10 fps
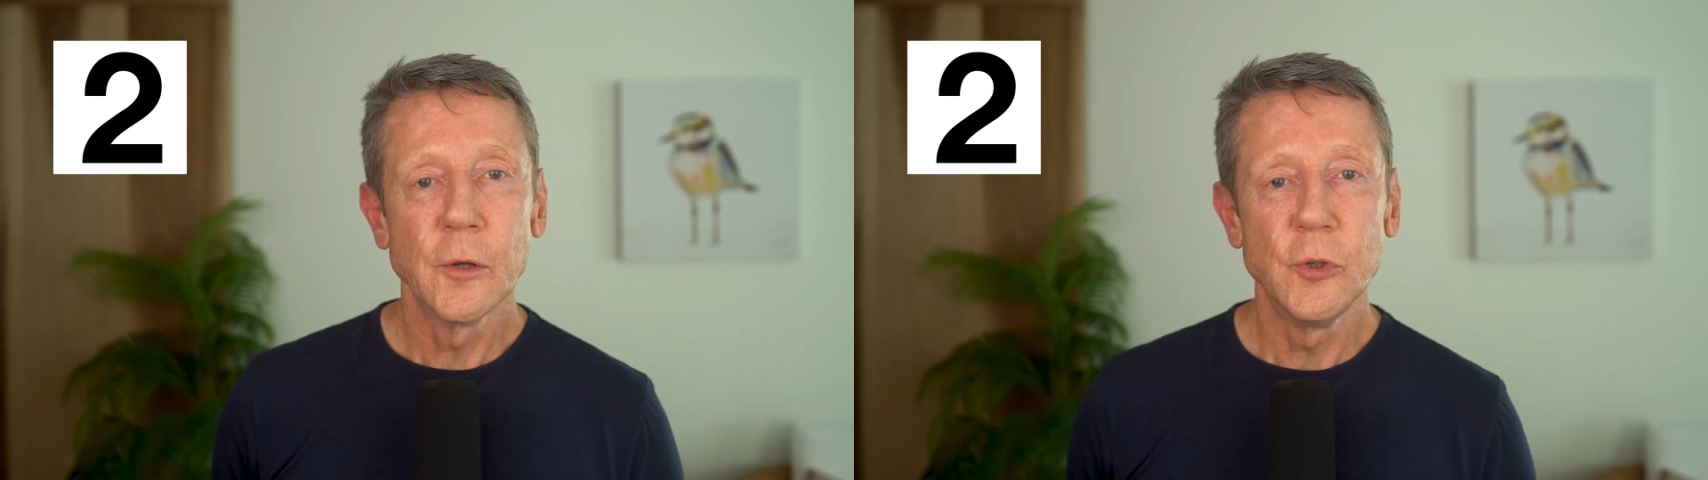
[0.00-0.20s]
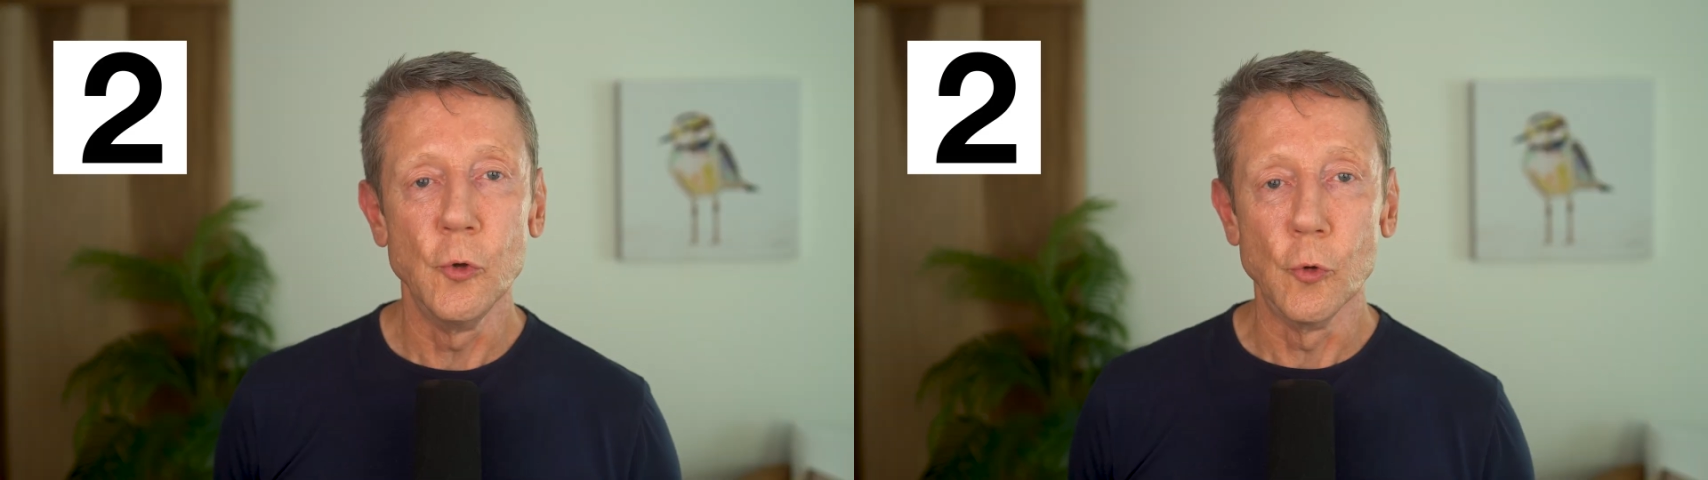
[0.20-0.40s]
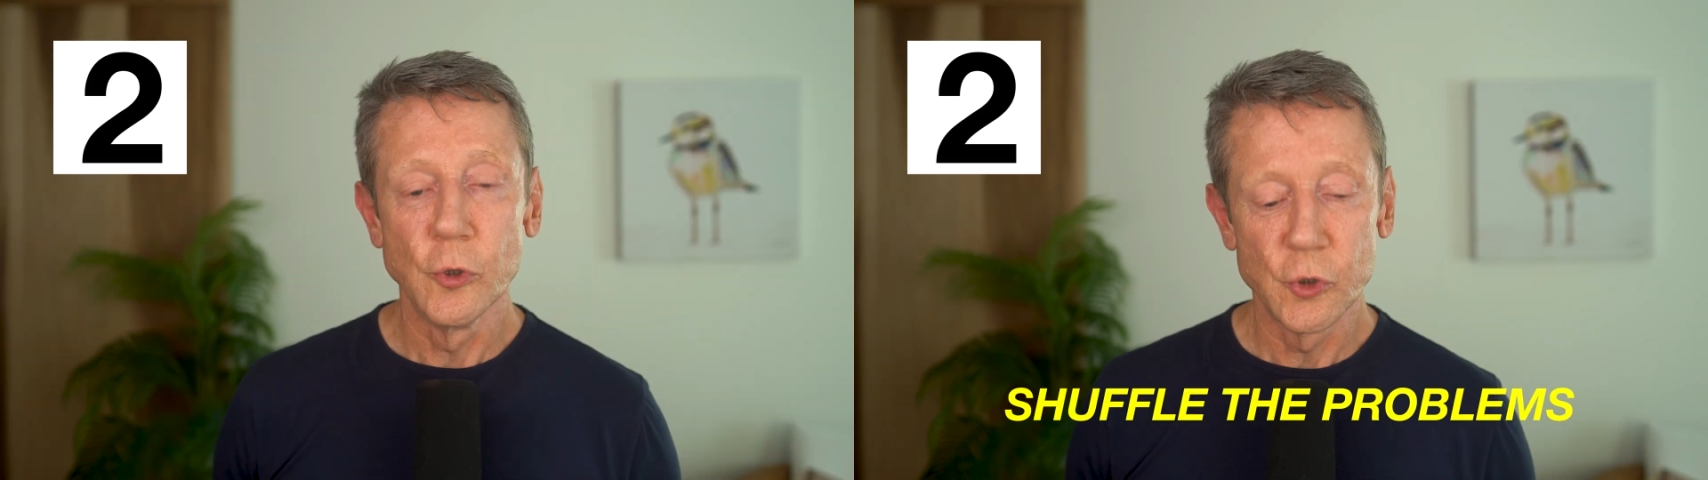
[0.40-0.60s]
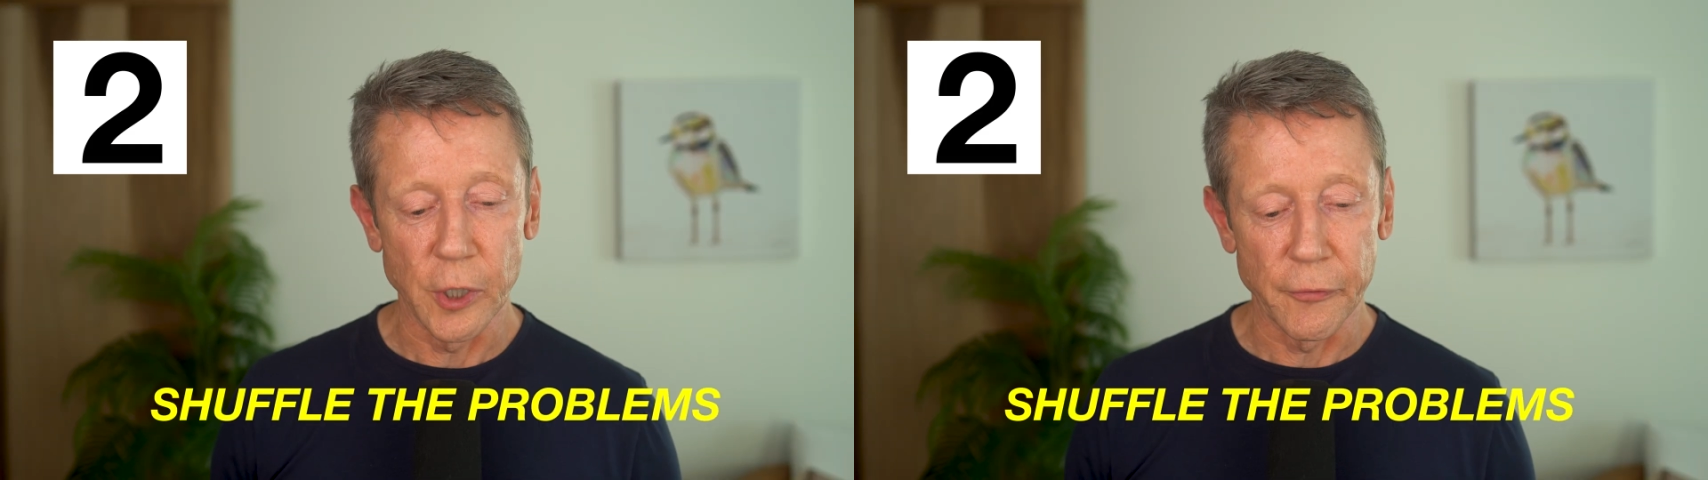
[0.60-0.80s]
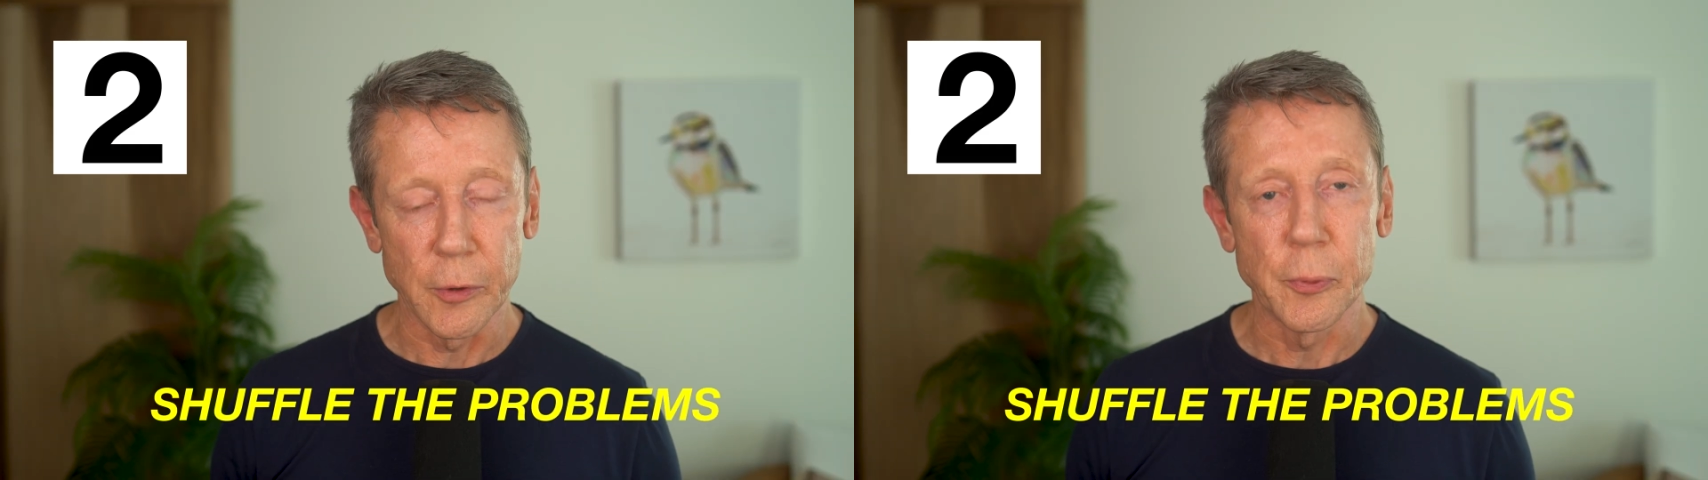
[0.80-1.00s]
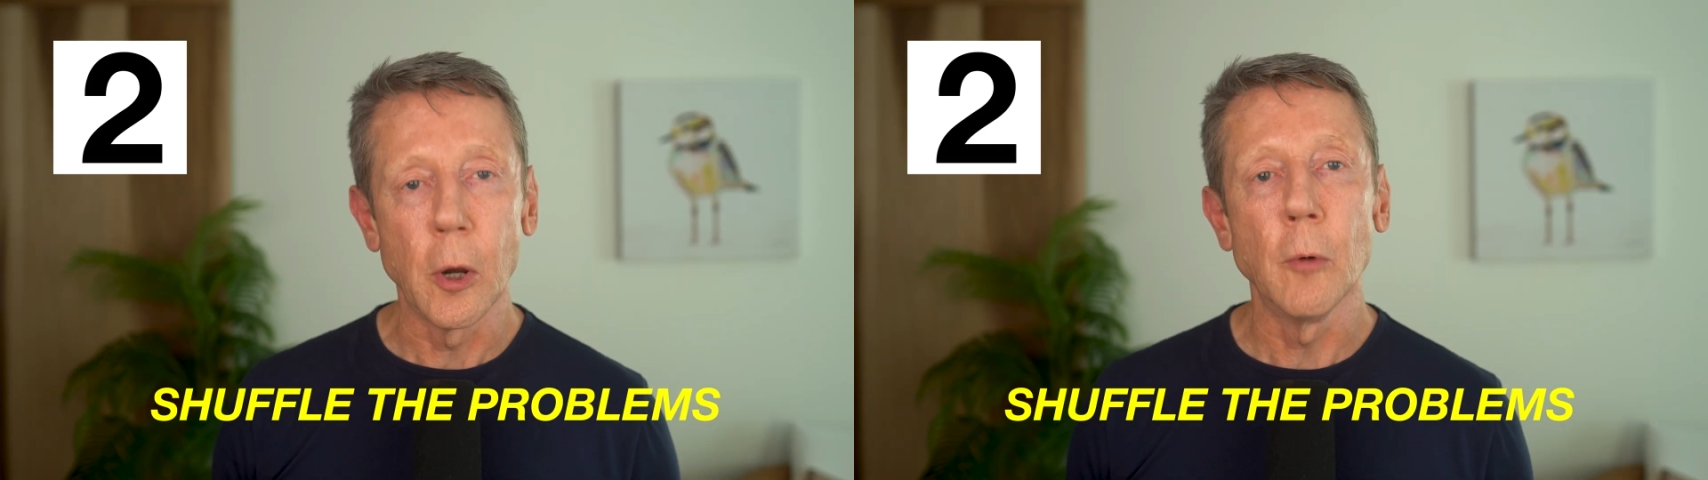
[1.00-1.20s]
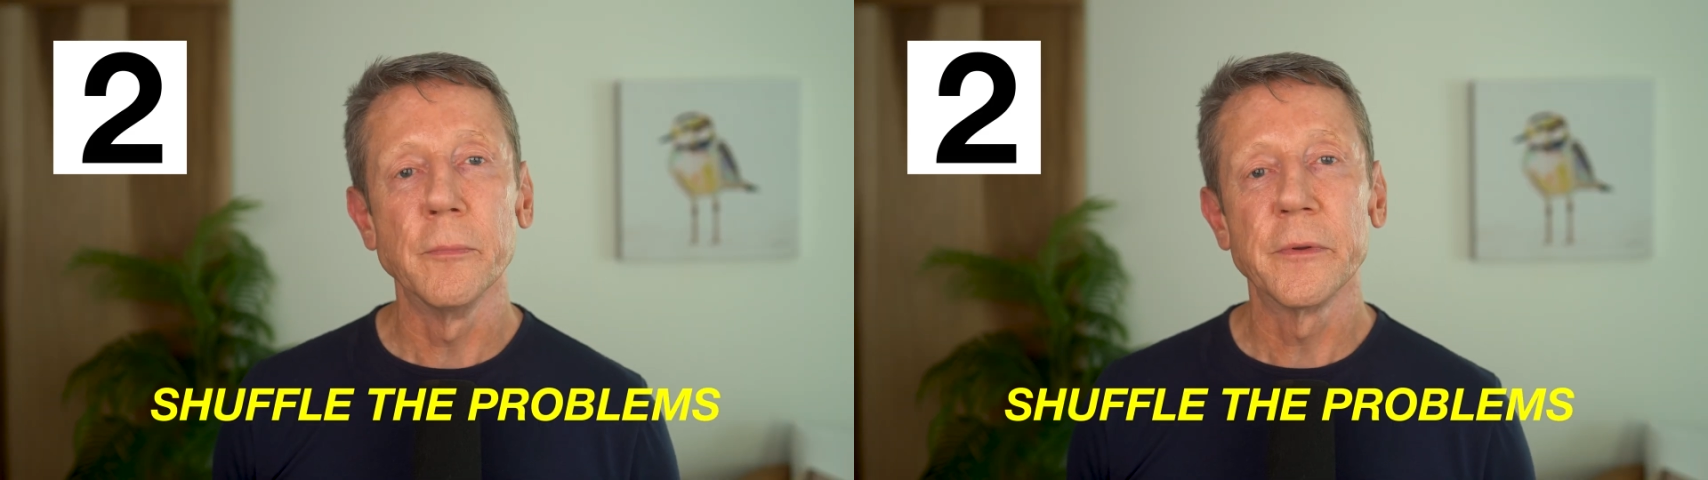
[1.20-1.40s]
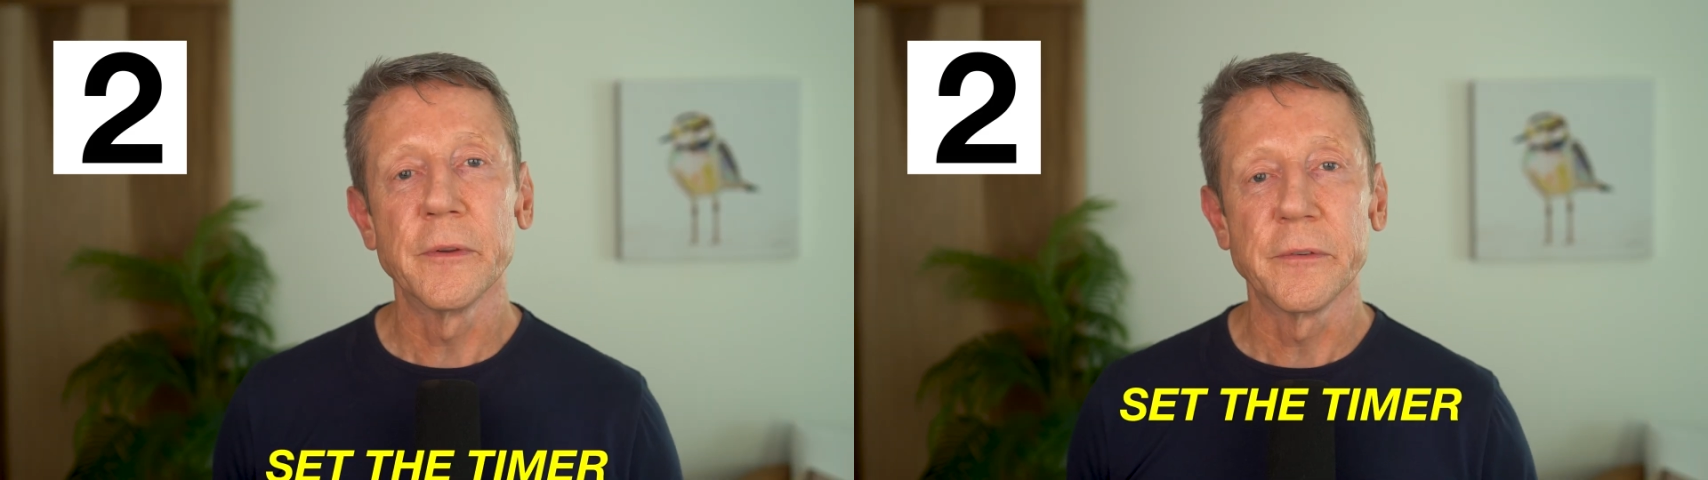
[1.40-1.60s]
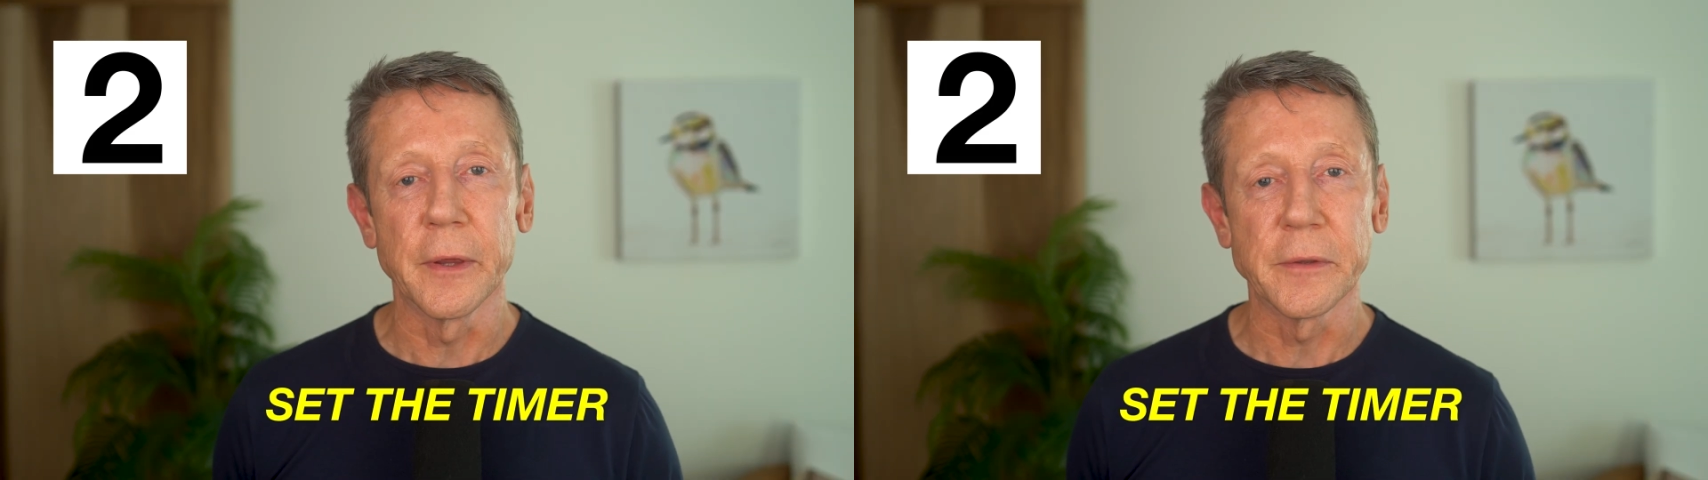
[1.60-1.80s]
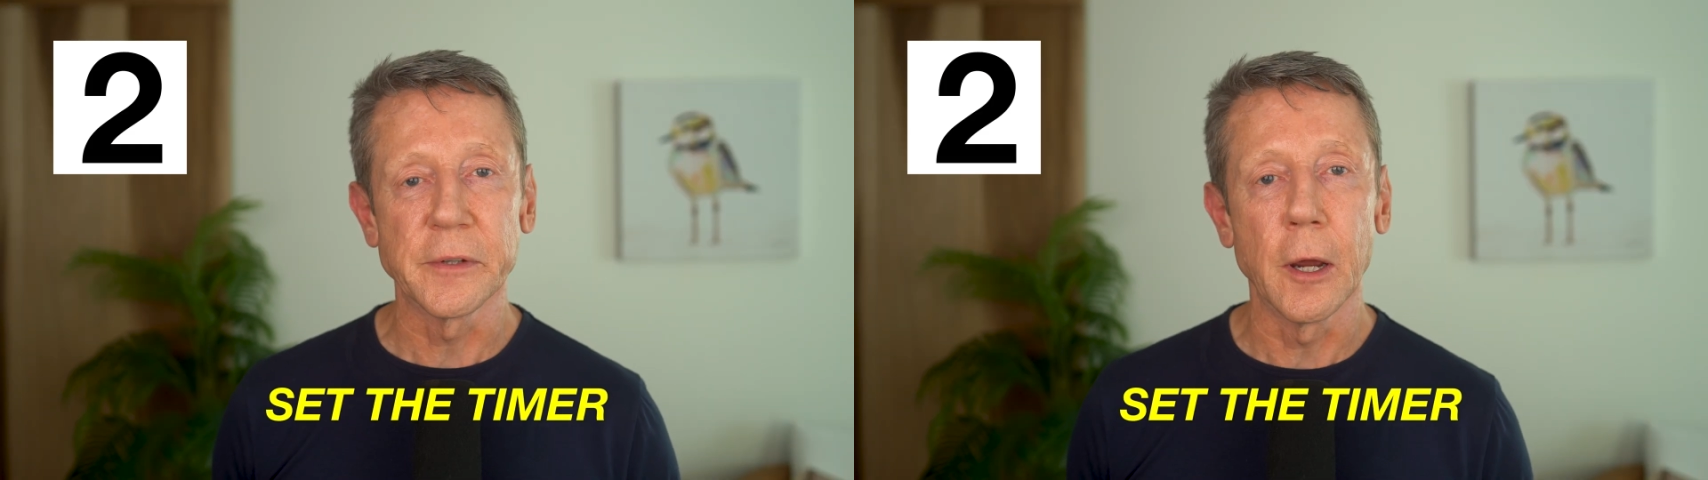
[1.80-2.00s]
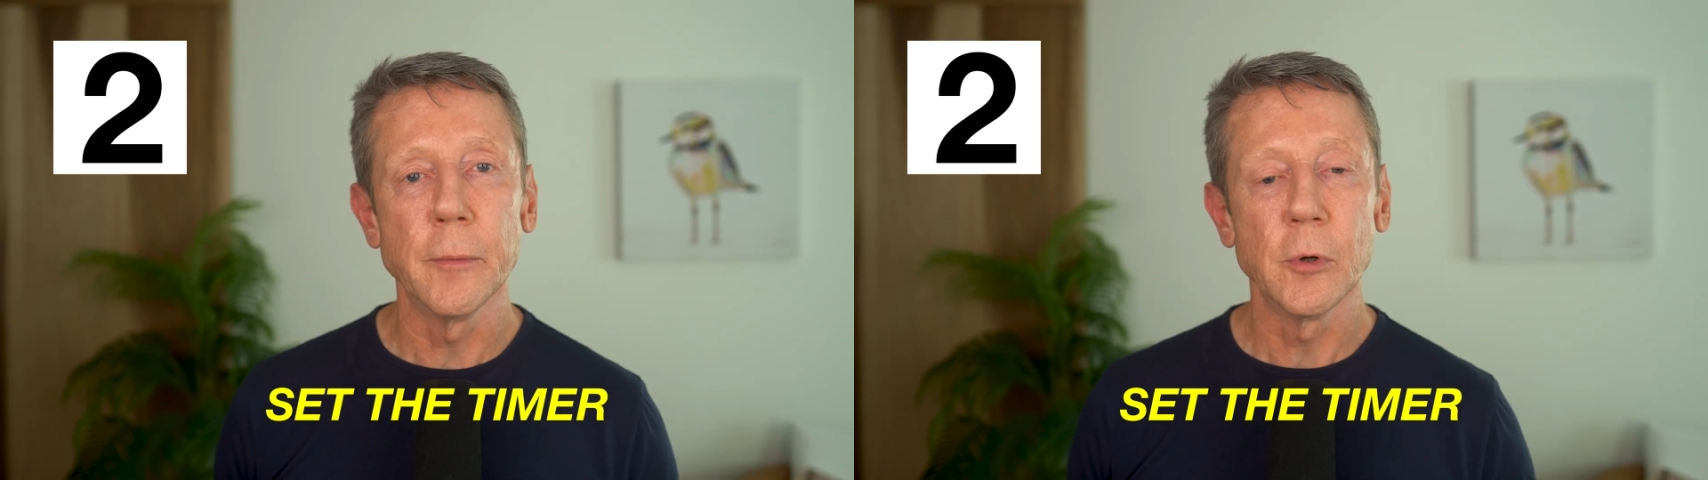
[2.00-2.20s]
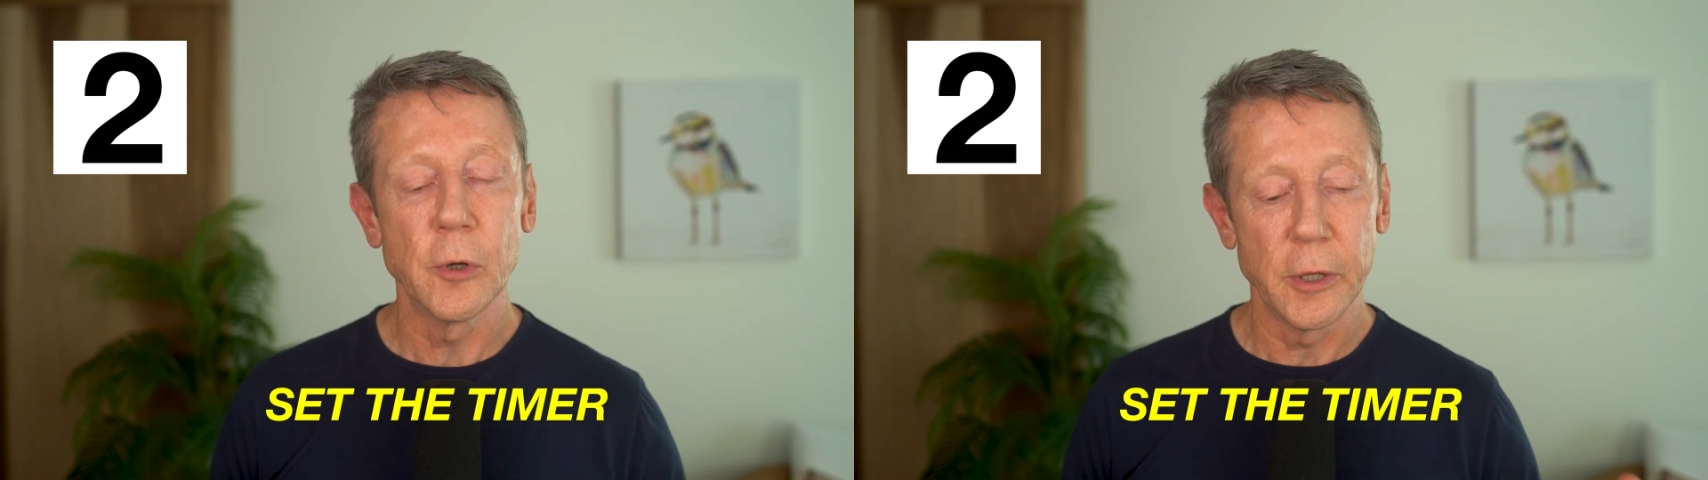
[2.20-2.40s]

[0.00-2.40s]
2. Shuffle the problems, set the timer,